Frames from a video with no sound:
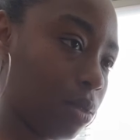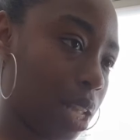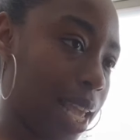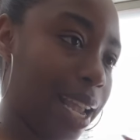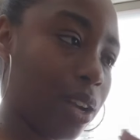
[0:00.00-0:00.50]

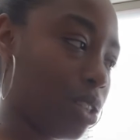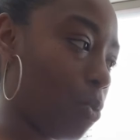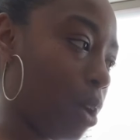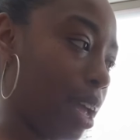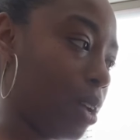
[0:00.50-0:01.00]
hear
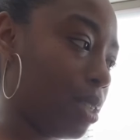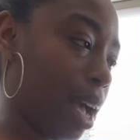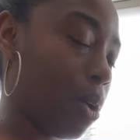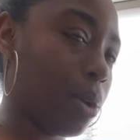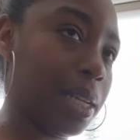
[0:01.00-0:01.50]
someone else
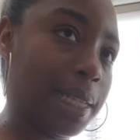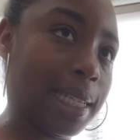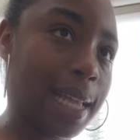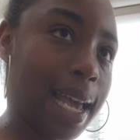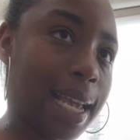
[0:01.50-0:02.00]
out because it's
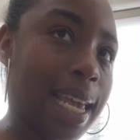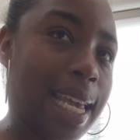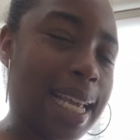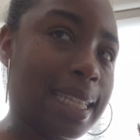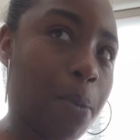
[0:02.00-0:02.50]
like
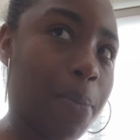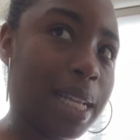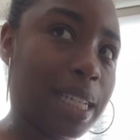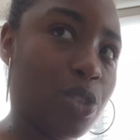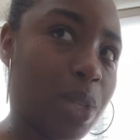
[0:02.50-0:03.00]
it's the
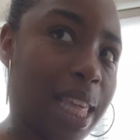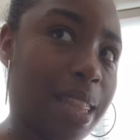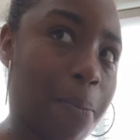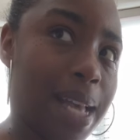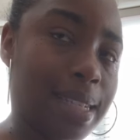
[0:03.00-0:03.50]
message within the
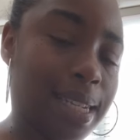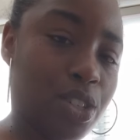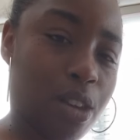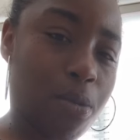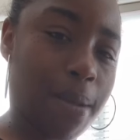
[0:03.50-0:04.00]
message. You
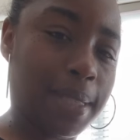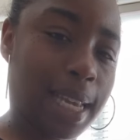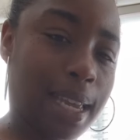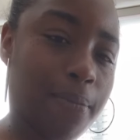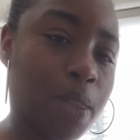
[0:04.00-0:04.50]
get what I'm
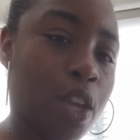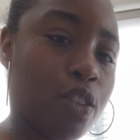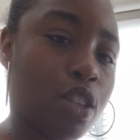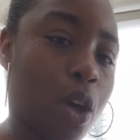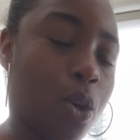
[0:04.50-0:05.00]
saying?
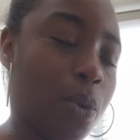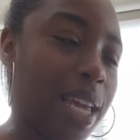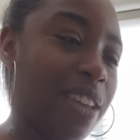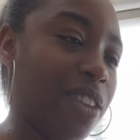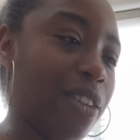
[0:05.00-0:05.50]
So
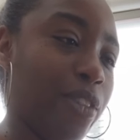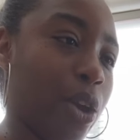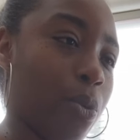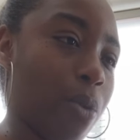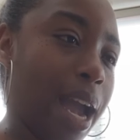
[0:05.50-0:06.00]
even if
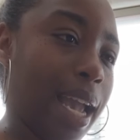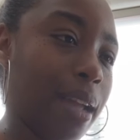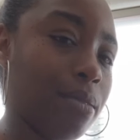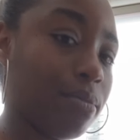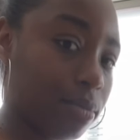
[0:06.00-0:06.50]
you're right,
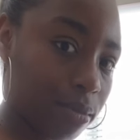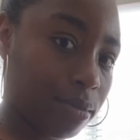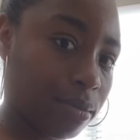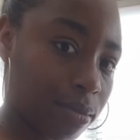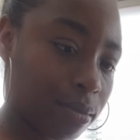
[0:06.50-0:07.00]

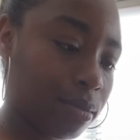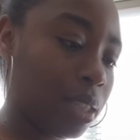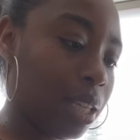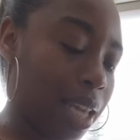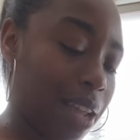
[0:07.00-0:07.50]

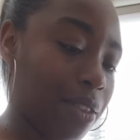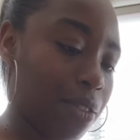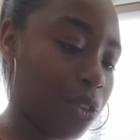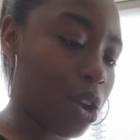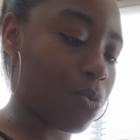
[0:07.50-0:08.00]
even
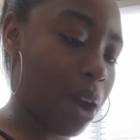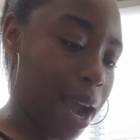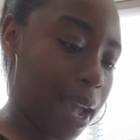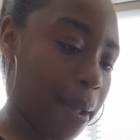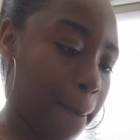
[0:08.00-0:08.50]
if you're
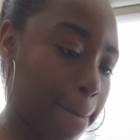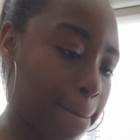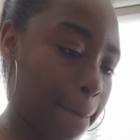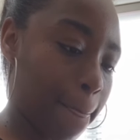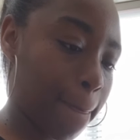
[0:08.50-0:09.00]
right,
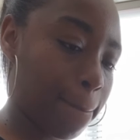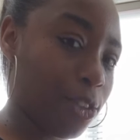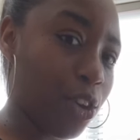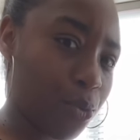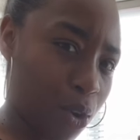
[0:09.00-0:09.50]

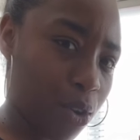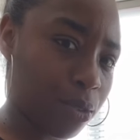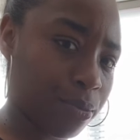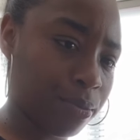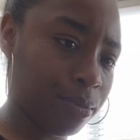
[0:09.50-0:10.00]
you're wrong
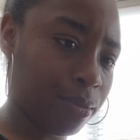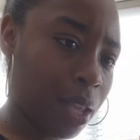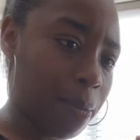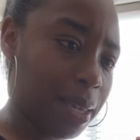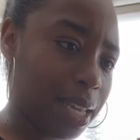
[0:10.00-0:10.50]

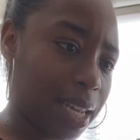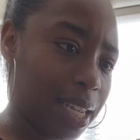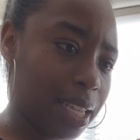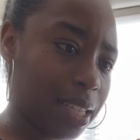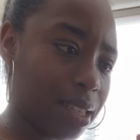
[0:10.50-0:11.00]

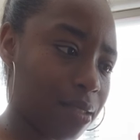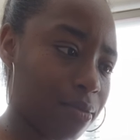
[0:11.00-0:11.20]
because